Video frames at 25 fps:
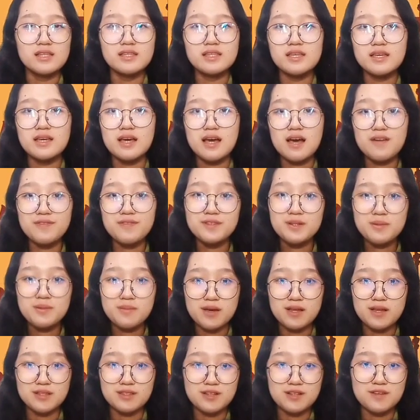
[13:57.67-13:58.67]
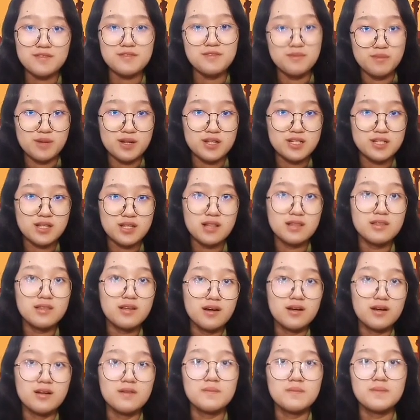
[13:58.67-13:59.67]
the aftermath of martial
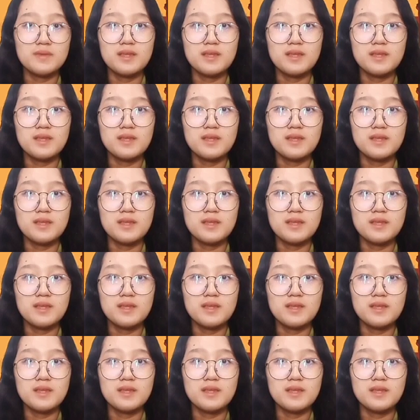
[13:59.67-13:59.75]
law.